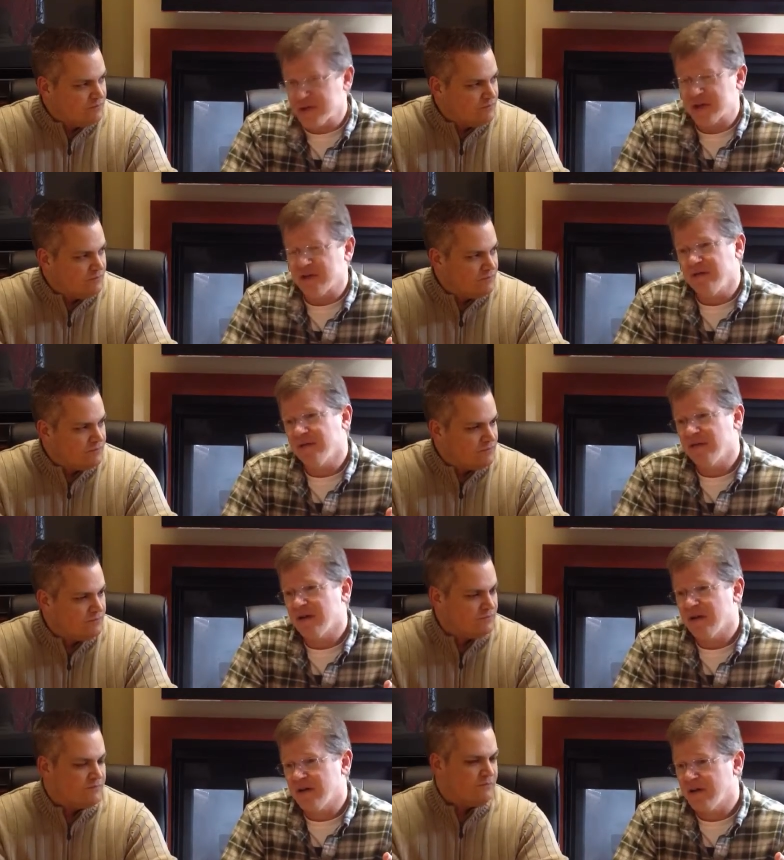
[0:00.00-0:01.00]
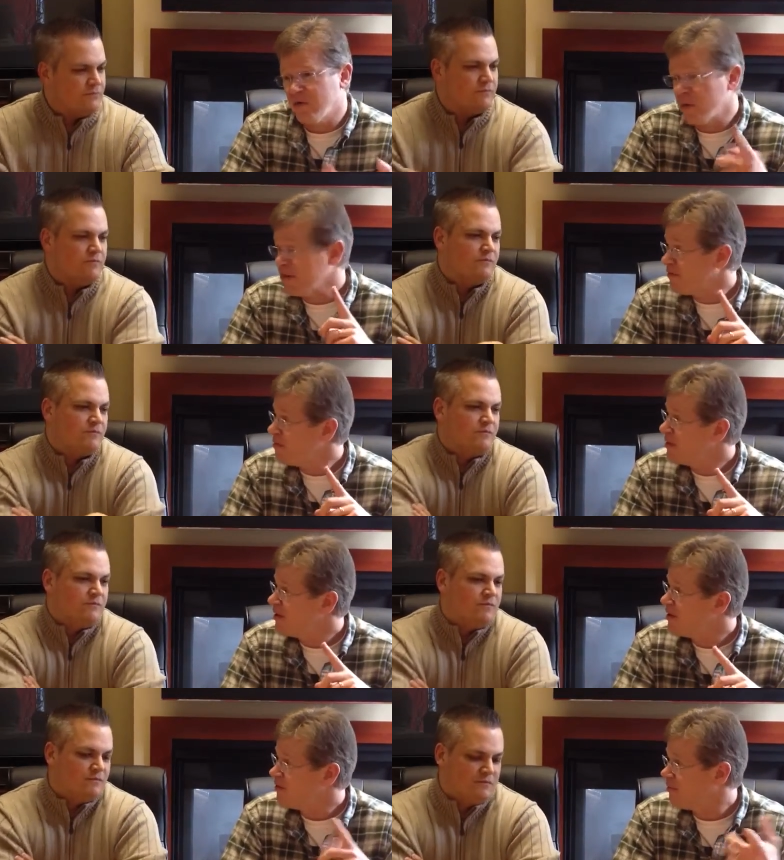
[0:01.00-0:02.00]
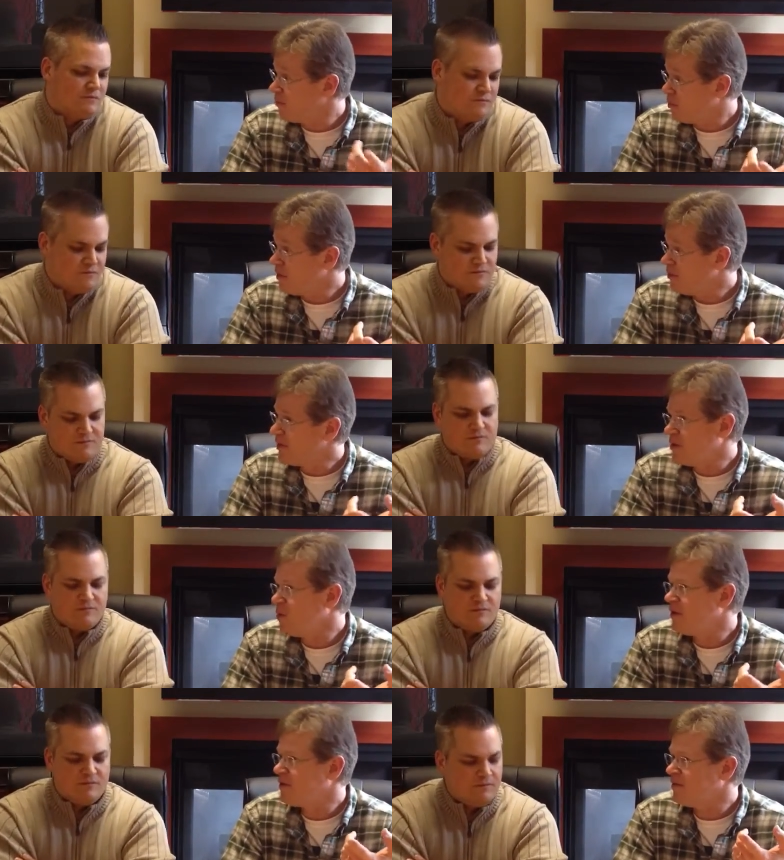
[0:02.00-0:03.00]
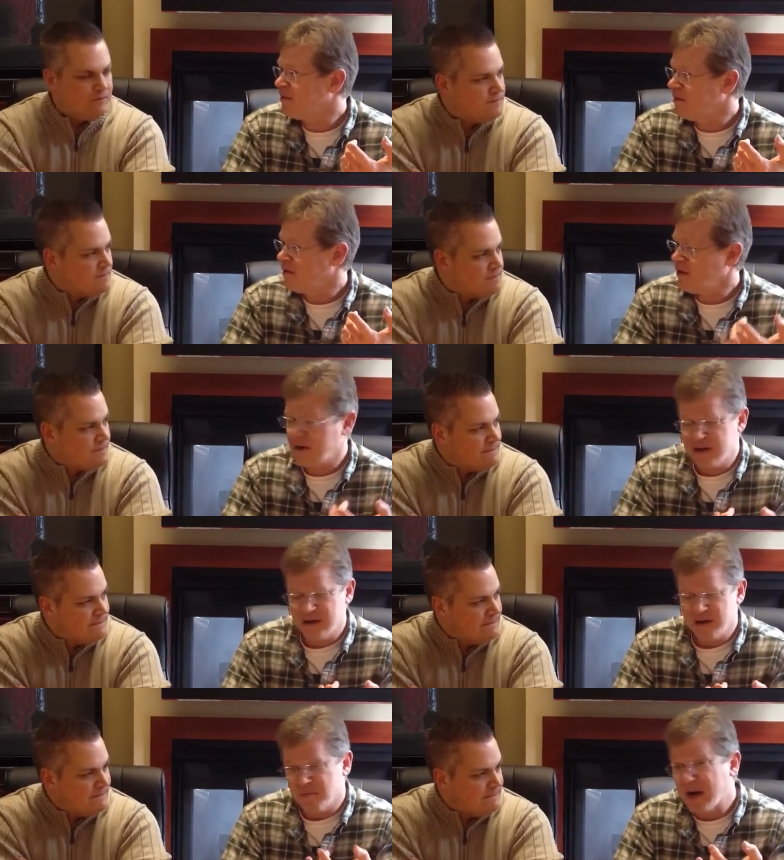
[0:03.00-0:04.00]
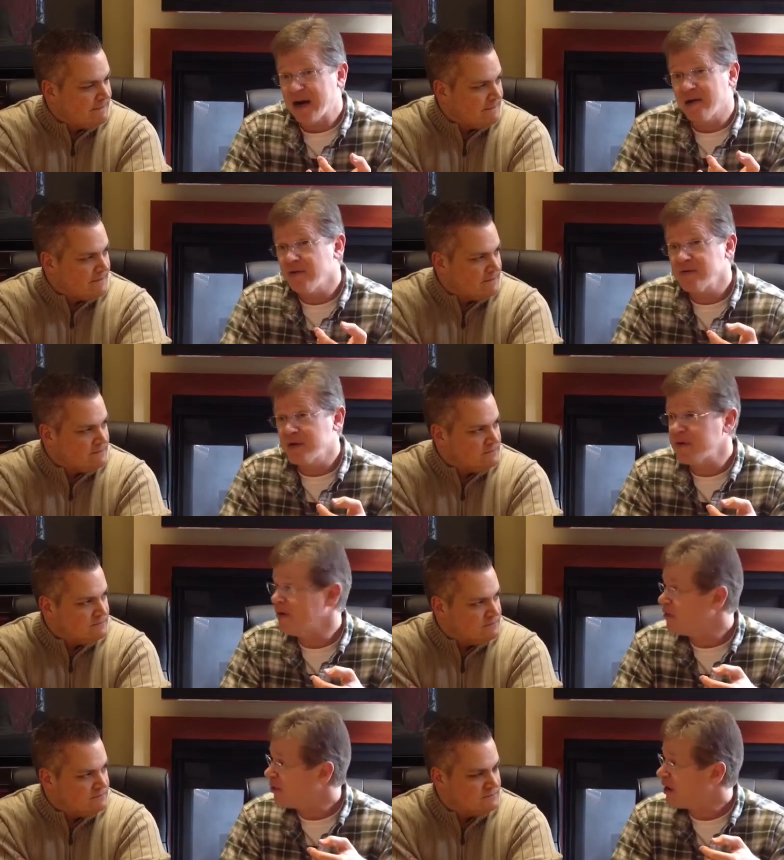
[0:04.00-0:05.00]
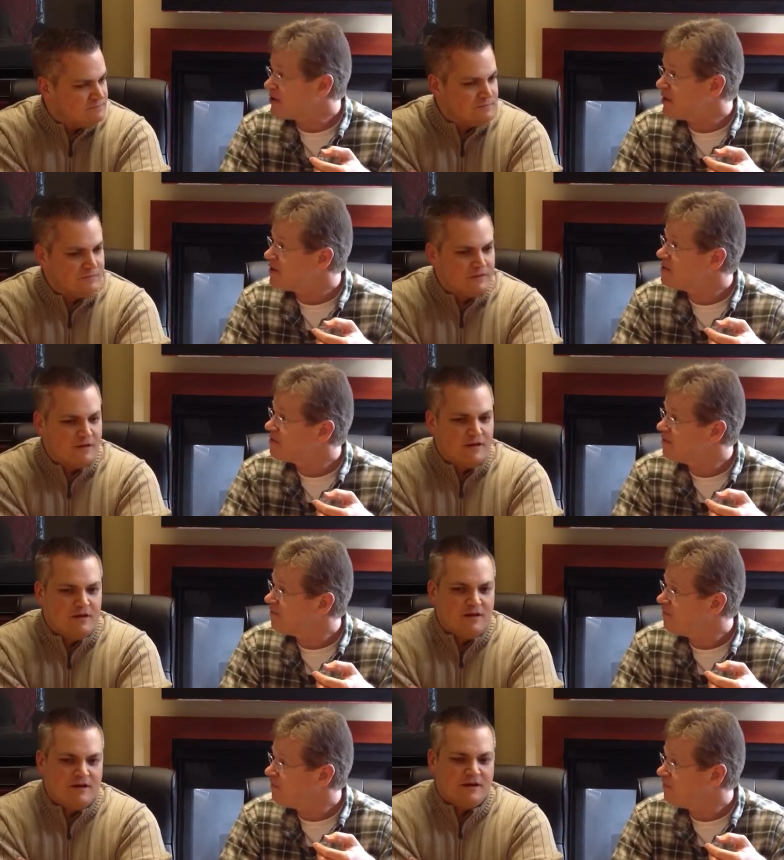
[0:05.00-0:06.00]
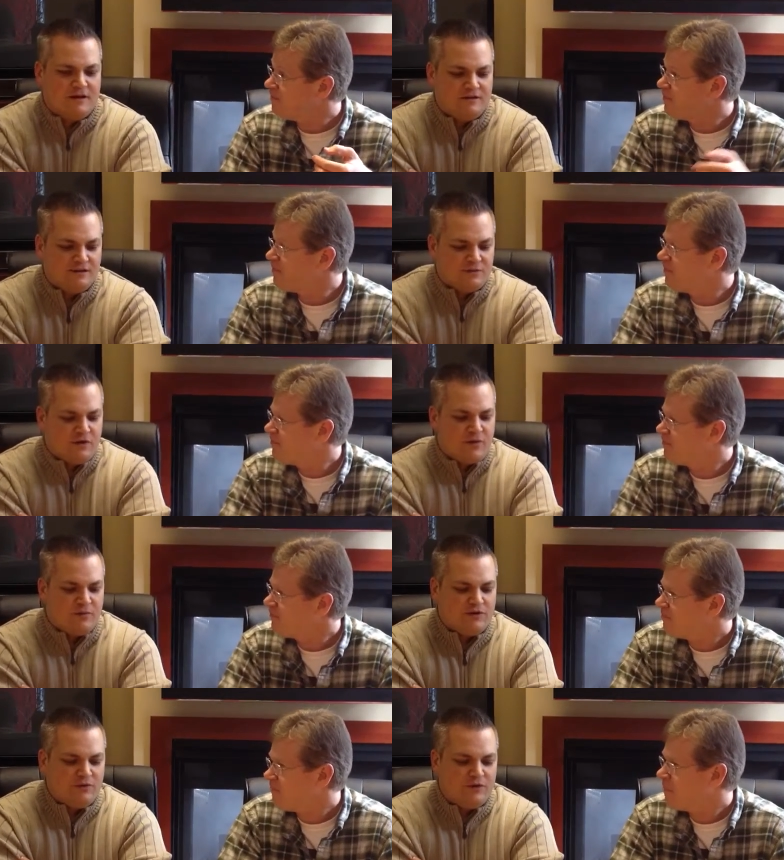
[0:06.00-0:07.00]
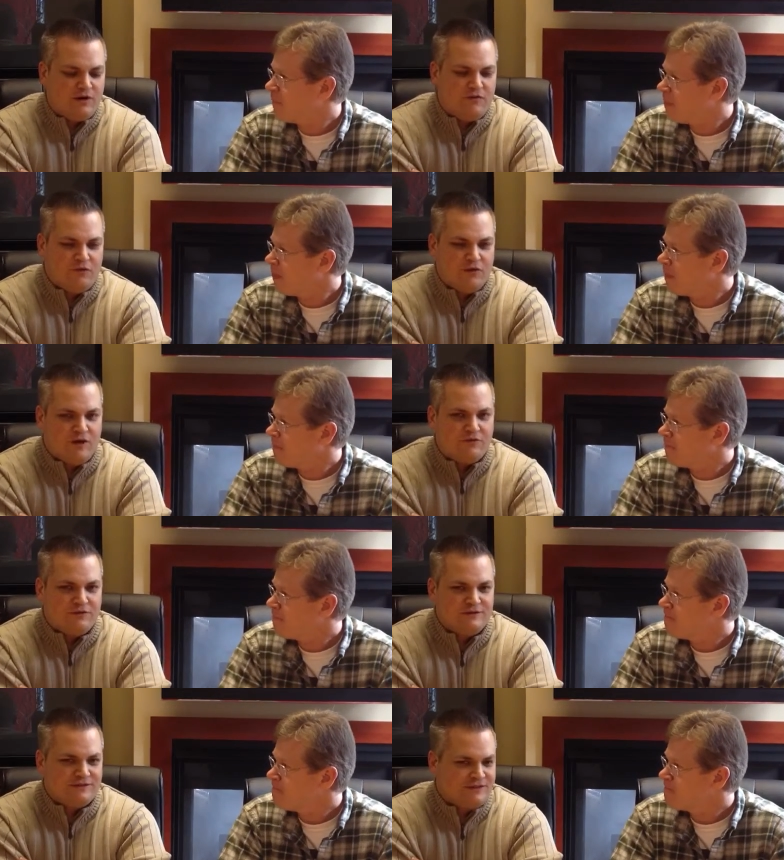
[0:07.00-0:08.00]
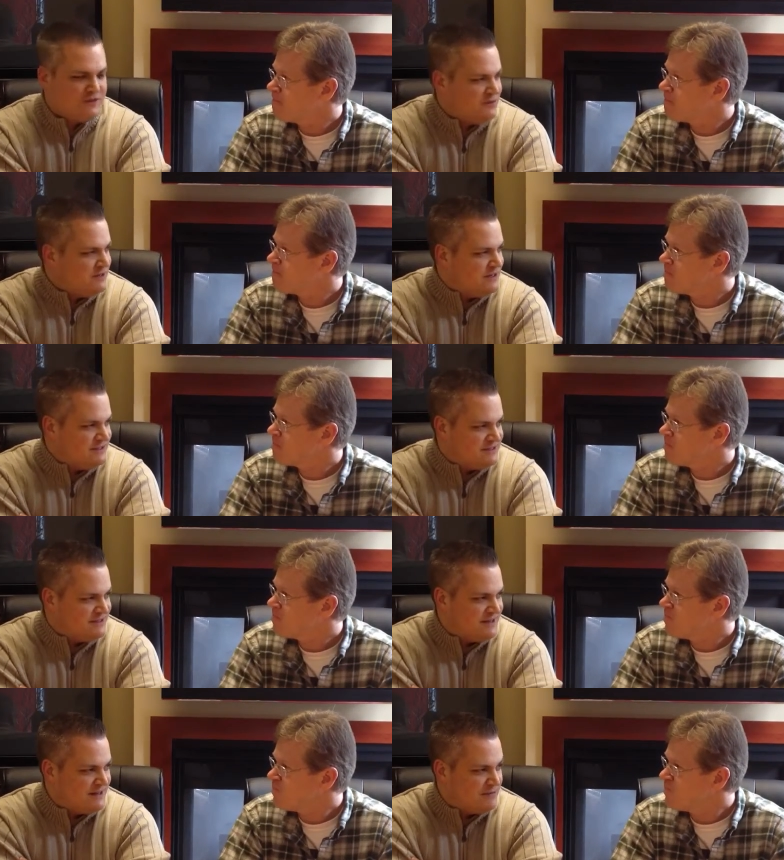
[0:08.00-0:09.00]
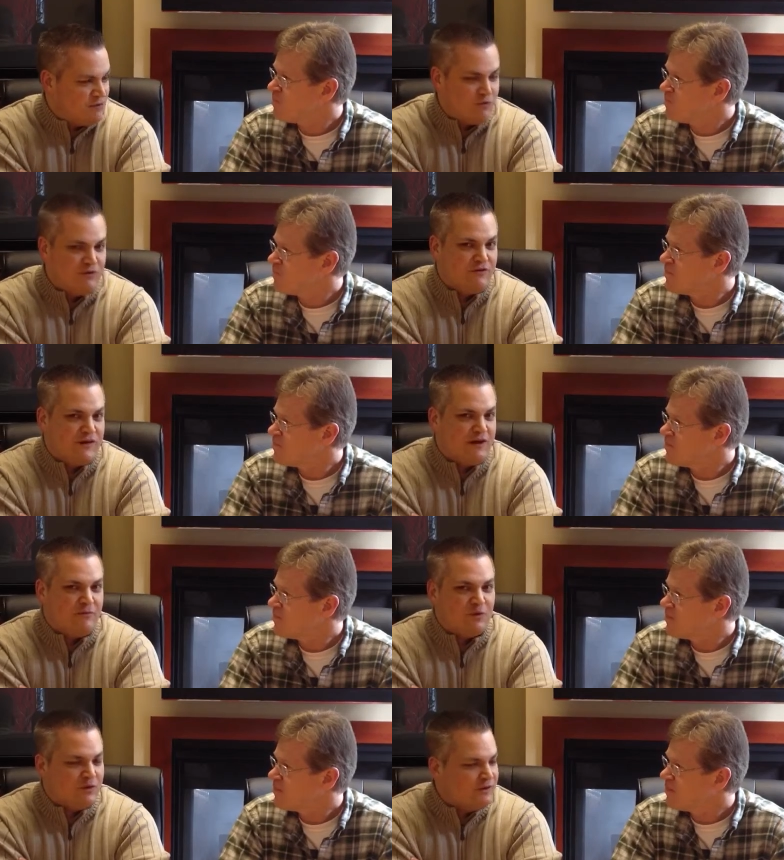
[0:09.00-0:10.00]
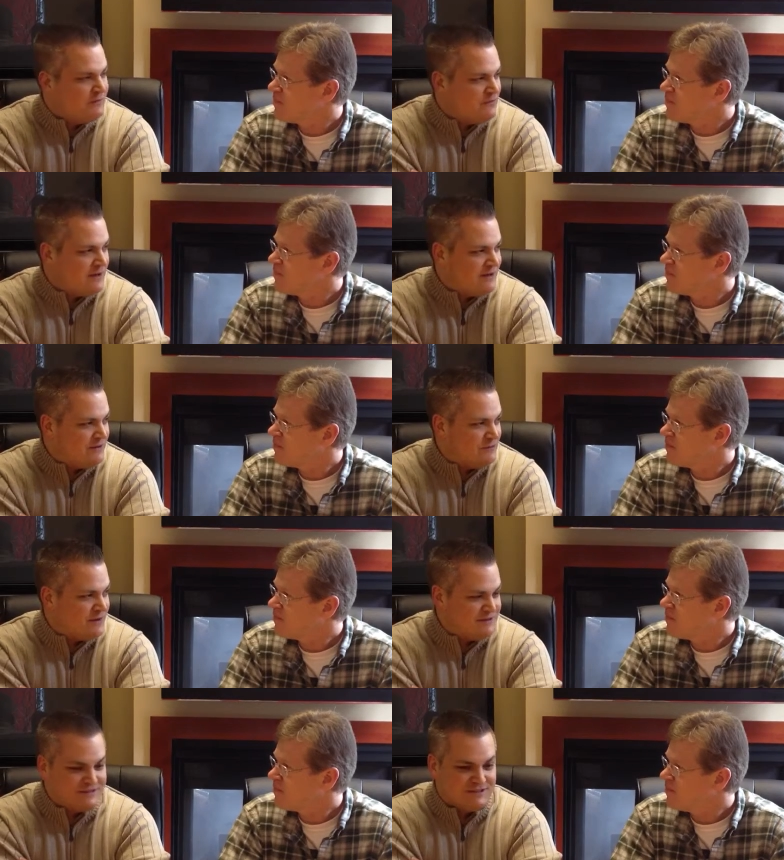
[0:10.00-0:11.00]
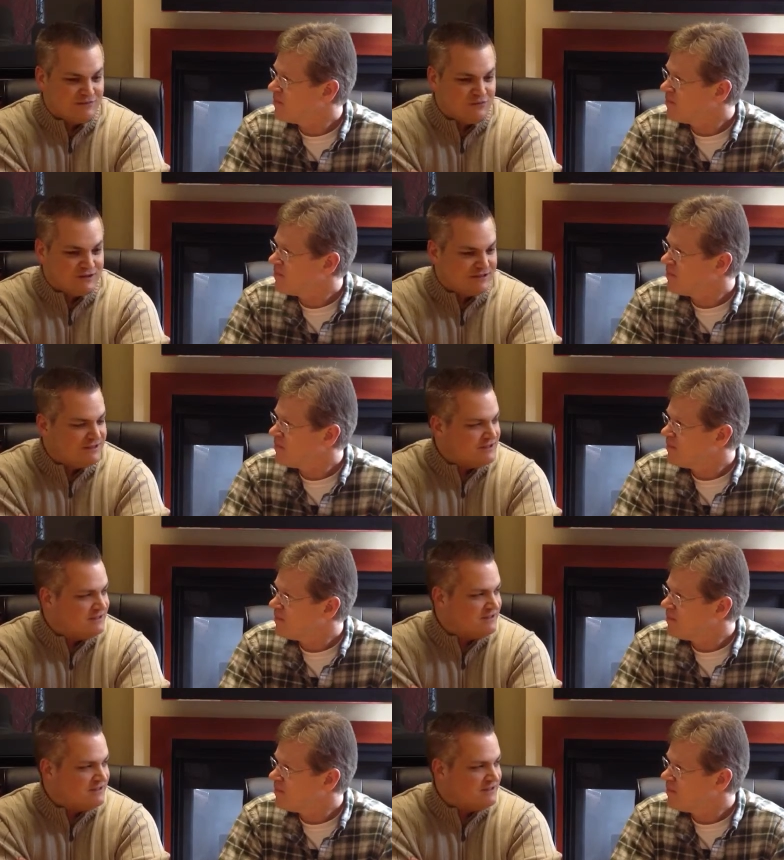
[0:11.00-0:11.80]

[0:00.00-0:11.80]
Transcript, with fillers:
Speaker 1: sale. Uh, one of them being, we really want a buyer who's committed to the process.
Speaker 2: Yeah, on this property we got four offers in three days, and I, we would have had more if I if we hadn't just rushed to